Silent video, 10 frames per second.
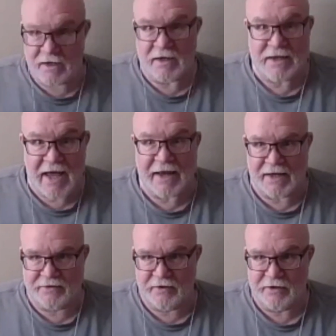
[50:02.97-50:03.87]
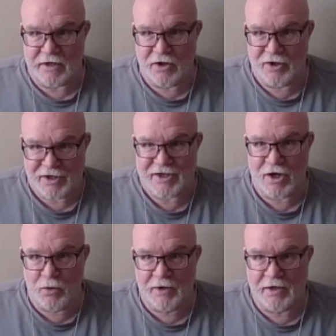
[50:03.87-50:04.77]
get it. You
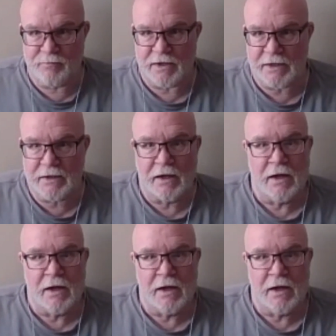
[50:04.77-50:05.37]
know what I mean?